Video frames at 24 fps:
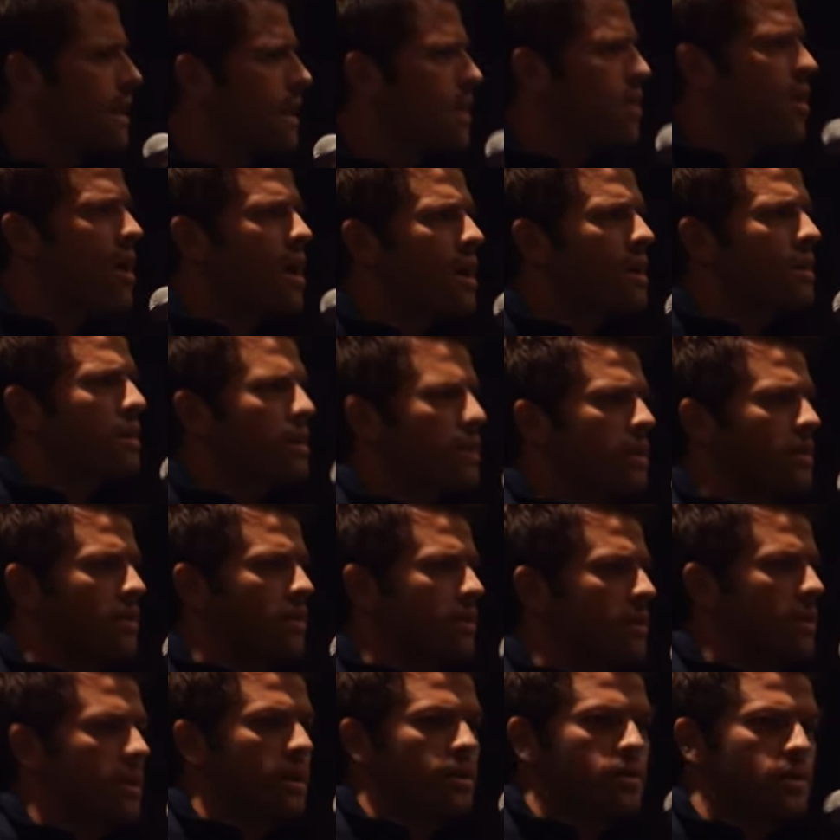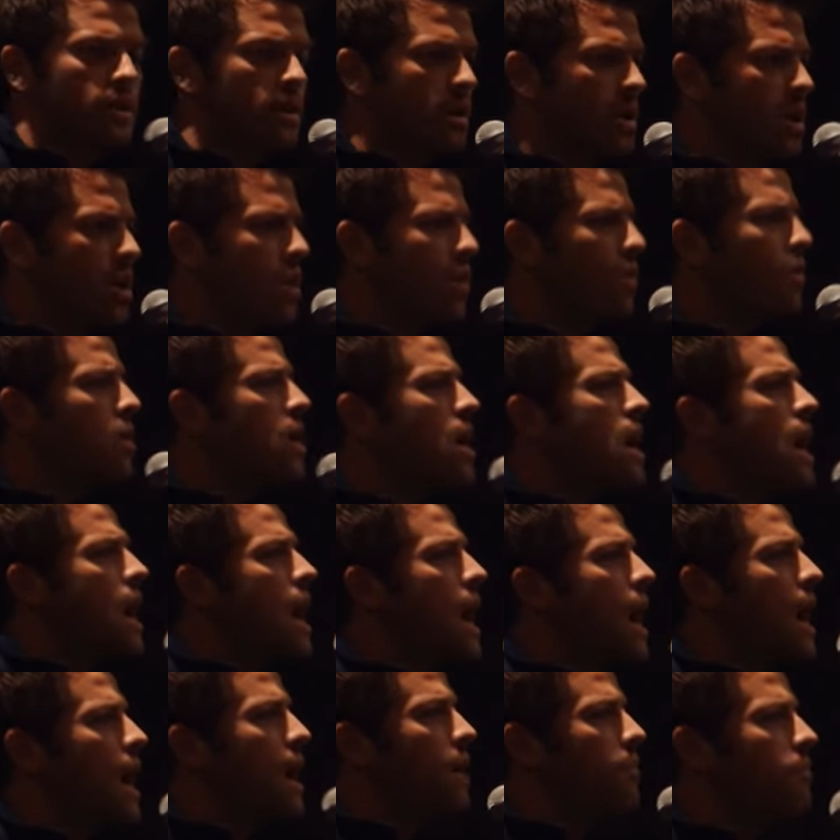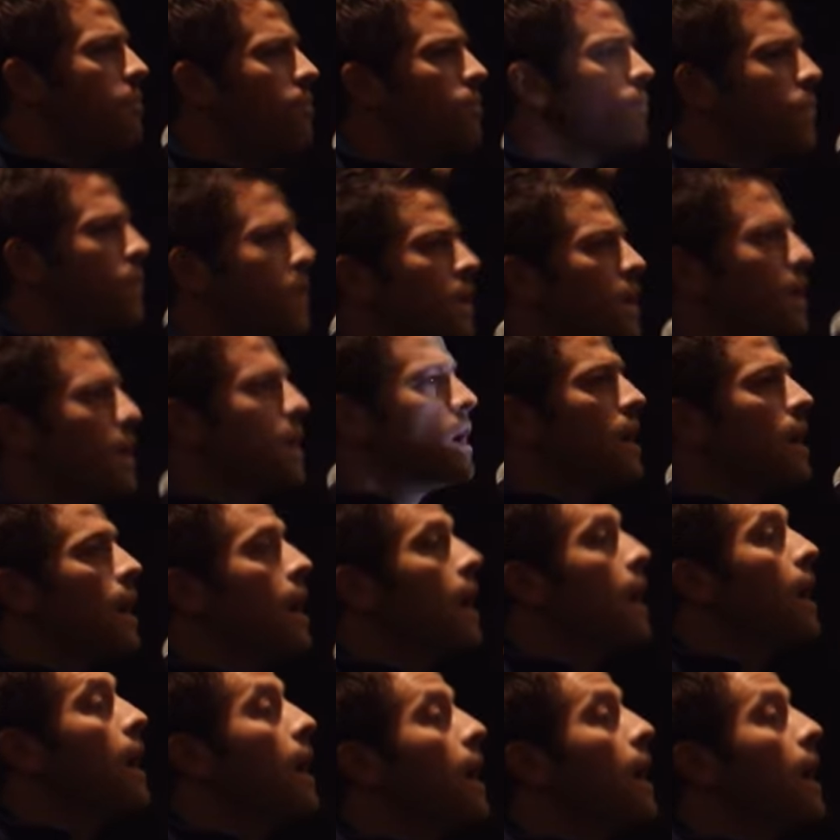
let on that you're itching to go. Um,